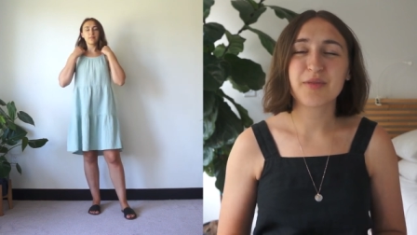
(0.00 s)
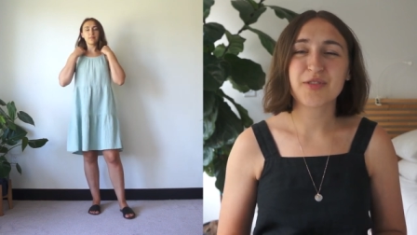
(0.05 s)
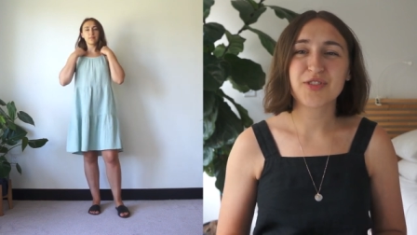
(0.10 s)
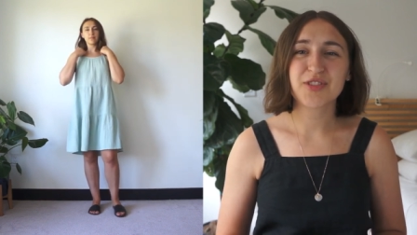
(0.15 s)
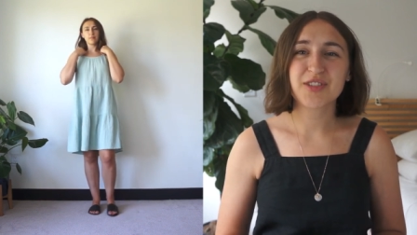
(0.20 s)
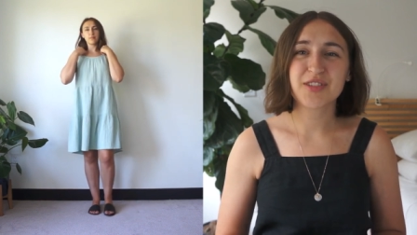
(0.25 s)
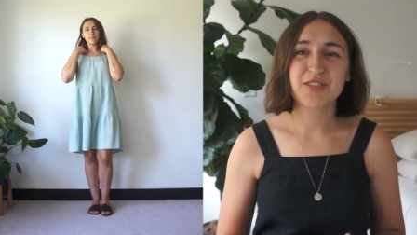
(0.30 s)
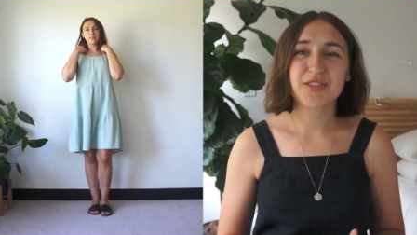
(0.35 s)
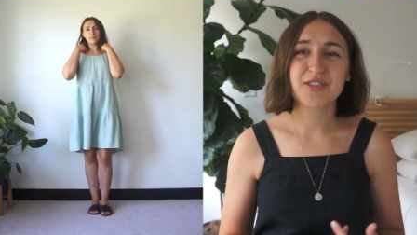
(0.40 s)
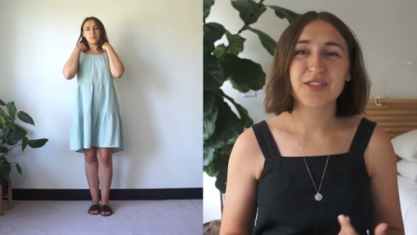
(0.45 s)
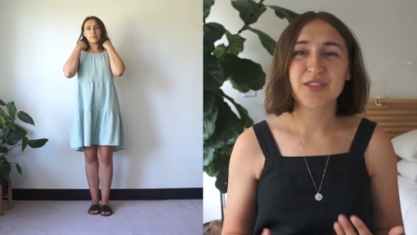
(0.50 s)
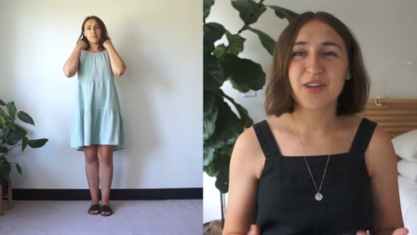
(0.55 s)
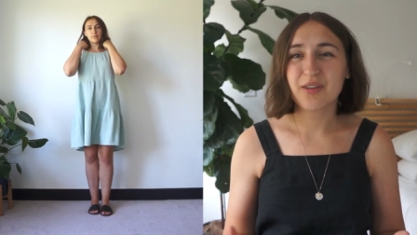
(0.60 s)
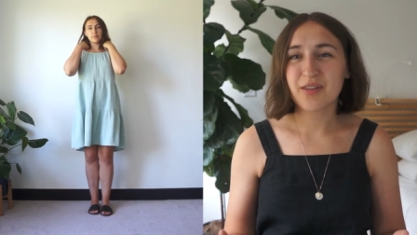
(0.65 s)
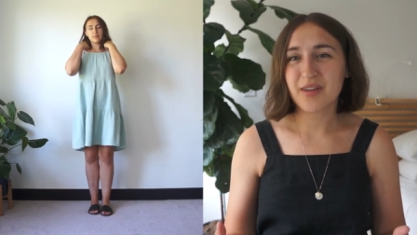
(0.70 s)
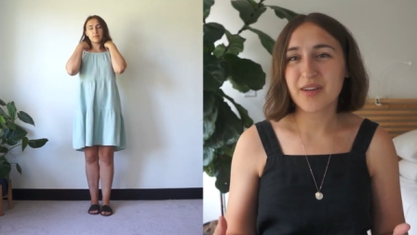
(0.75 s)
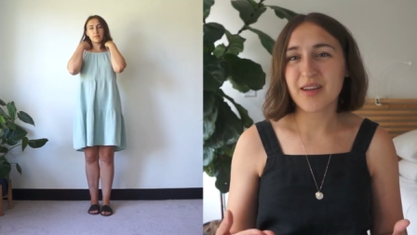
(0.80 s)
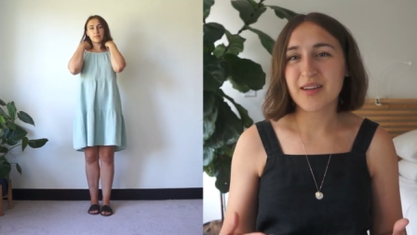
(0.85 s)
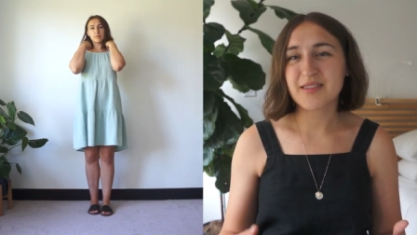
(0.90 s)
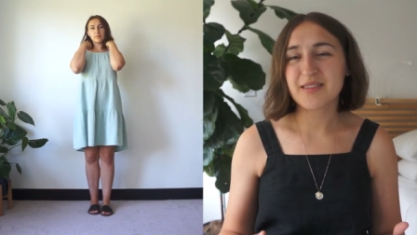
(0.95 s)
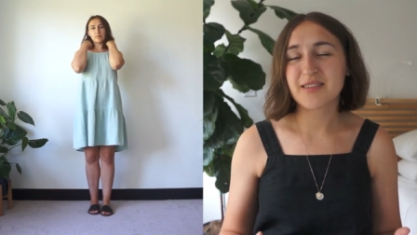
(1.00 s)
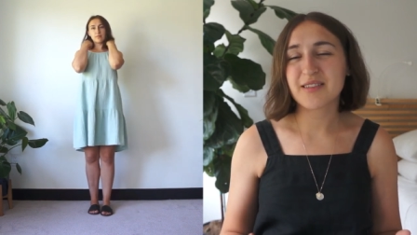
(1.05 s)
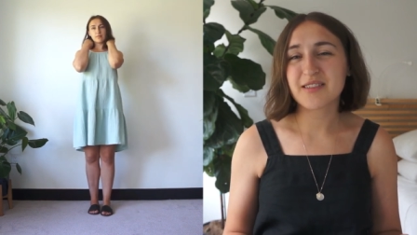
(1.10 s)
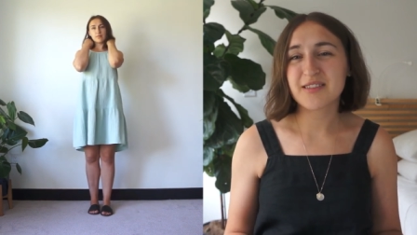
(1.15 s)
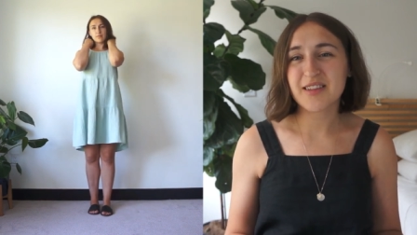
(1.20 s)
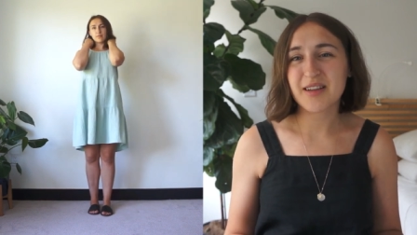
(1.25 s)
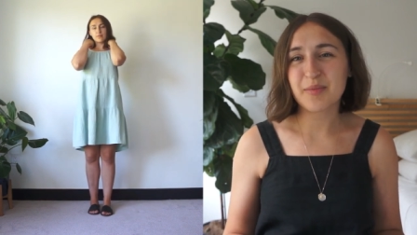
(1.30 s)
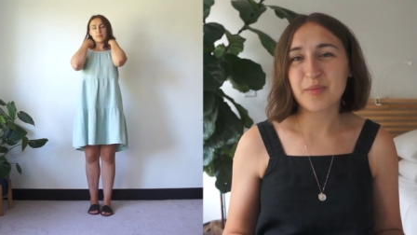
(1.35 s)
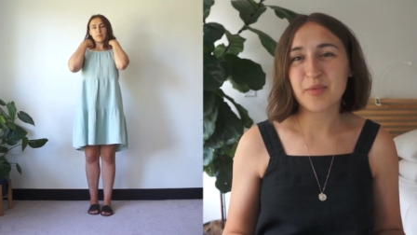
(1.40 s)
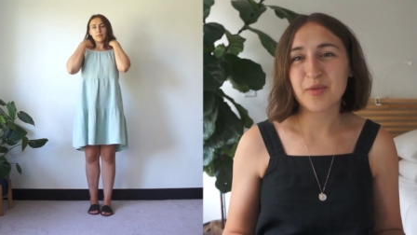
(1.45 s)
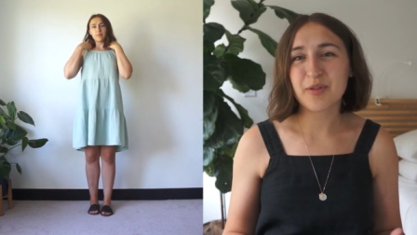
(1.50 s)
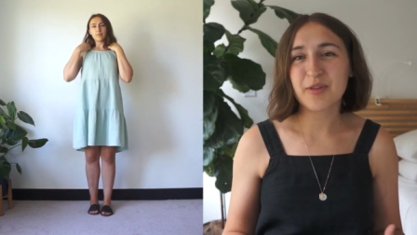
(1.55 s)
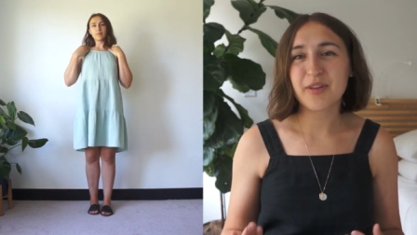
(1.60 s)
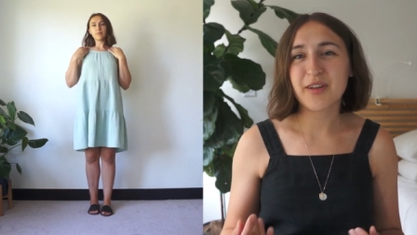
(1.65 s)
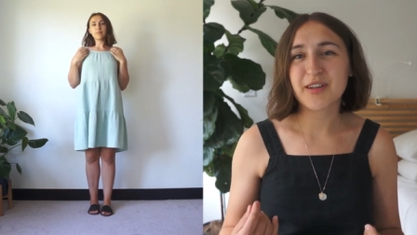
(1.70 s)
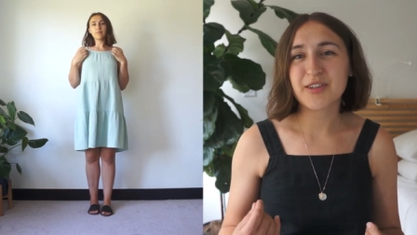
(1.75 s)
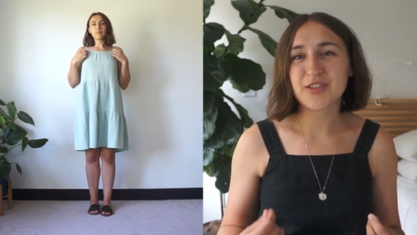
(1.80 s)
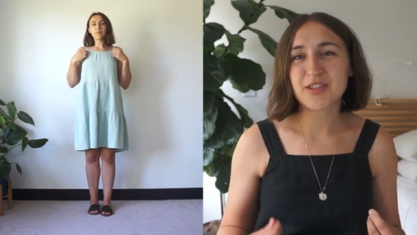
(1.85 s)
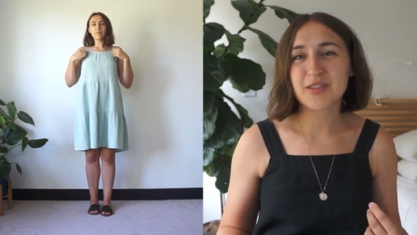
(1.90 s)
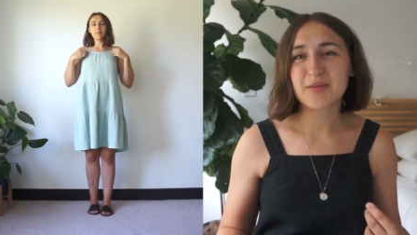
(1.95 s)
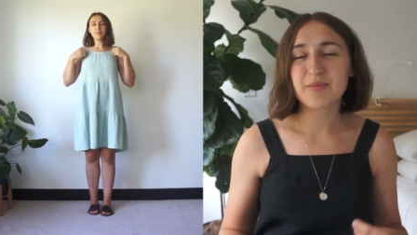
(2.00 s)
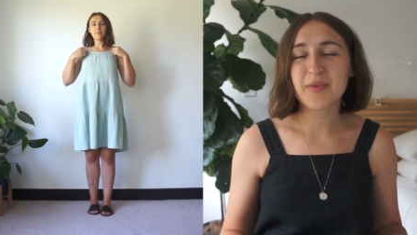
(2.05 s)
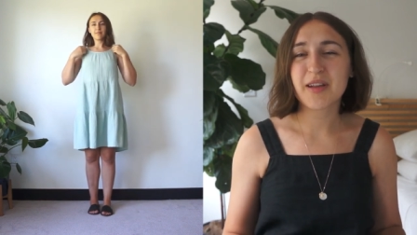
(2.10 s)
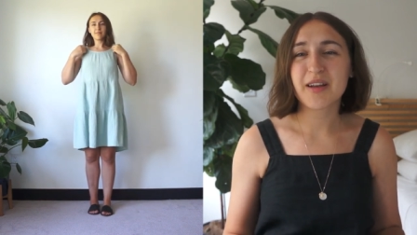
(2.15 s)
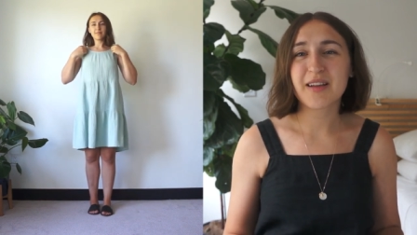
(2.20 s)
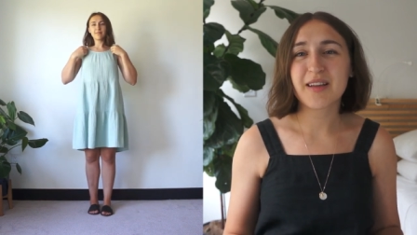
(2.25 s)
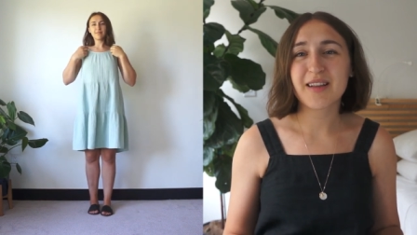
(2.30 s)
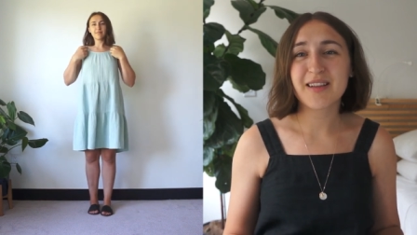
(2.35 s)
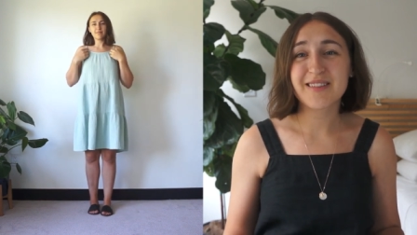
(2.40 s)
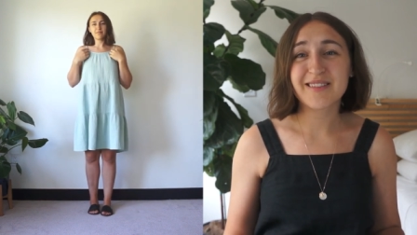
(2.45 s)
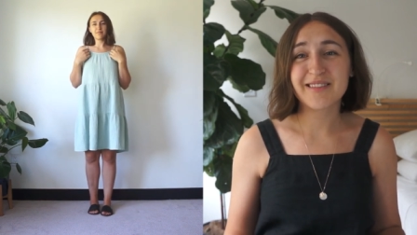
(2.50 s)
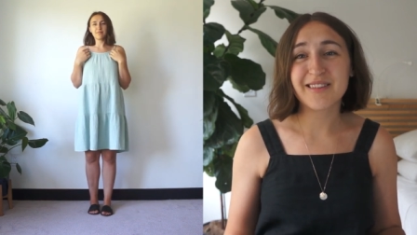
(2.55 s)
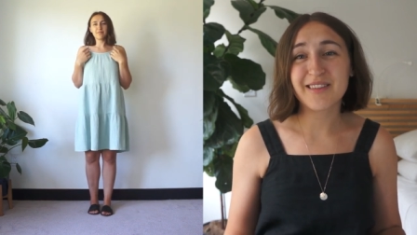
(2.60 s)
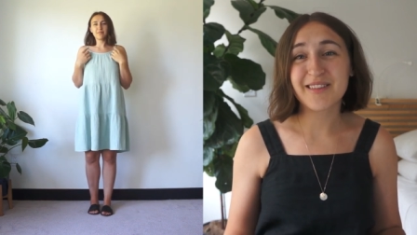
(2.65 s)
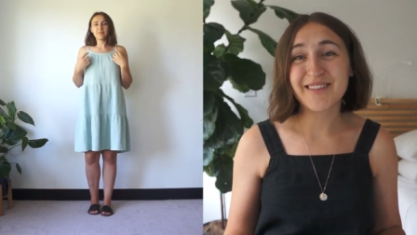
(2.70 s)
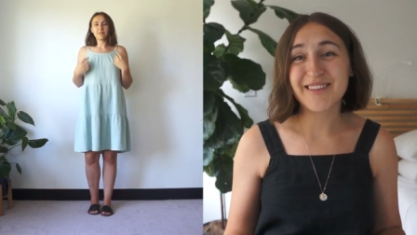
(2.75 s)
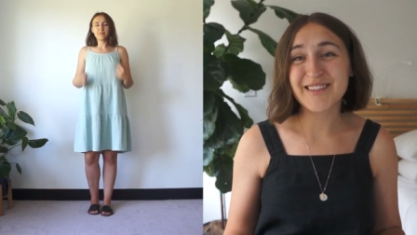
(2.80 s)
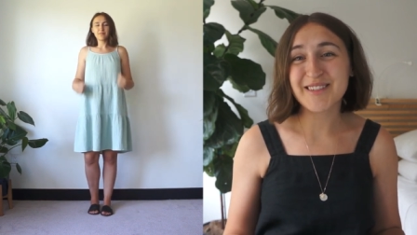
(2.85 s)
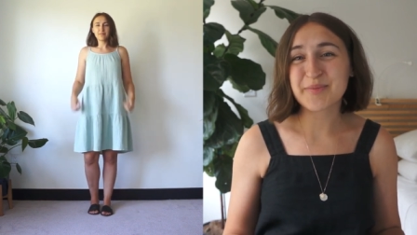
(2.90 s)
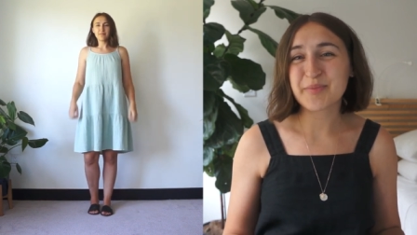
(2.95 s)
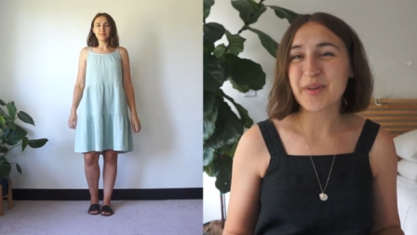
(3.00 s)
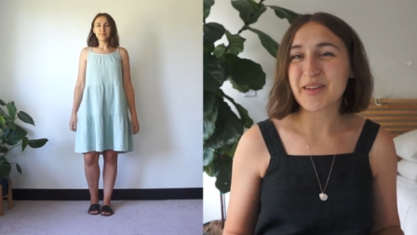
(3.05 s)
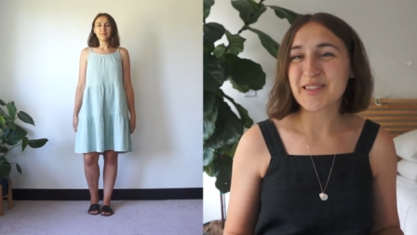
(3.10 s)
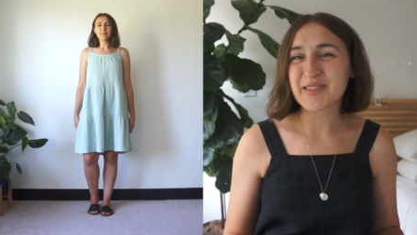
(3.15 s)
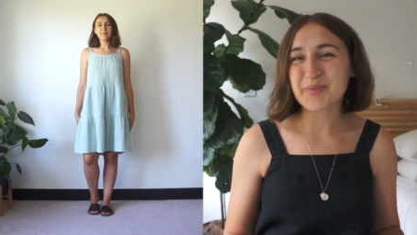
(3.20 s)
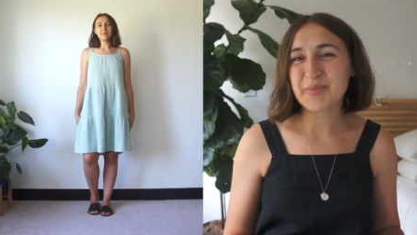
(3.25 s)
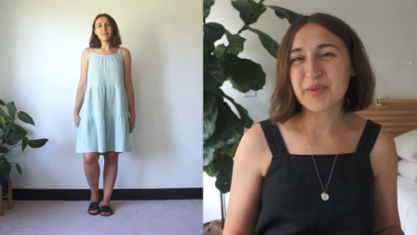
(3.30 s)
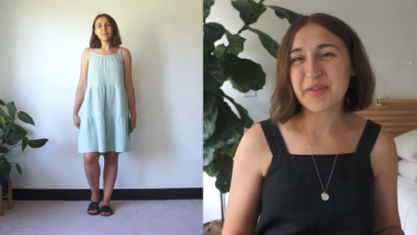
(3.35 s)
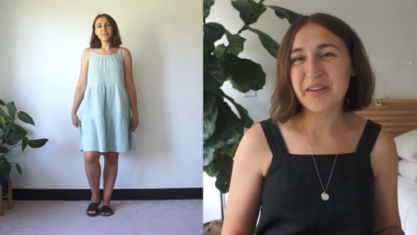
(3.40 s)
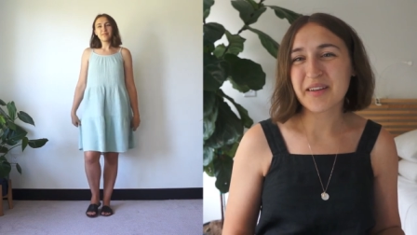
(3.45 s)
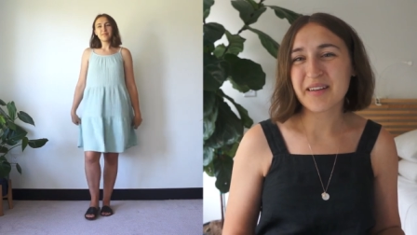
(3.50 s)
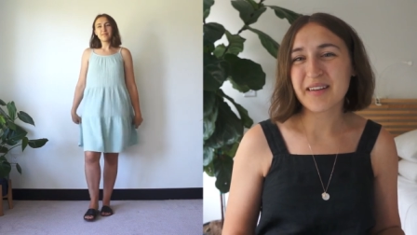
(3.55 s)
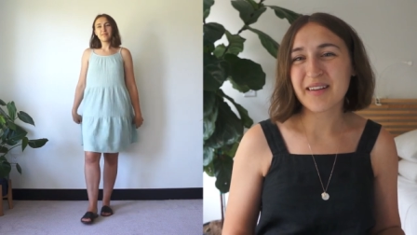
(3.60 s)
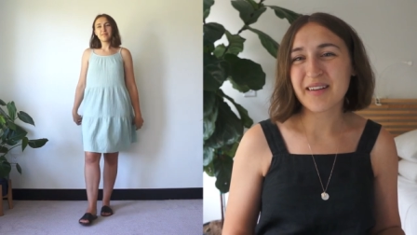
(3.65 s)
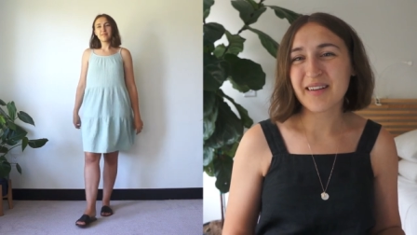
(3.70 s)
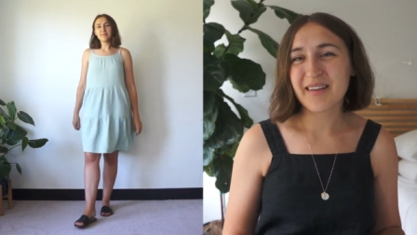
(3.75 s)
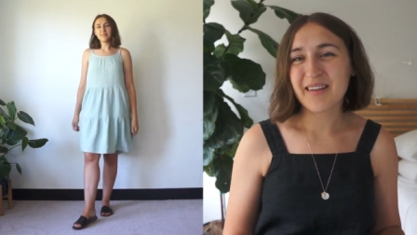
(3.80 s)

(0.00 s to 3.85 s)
but just to show you guys an example, I just made it as long as possible here.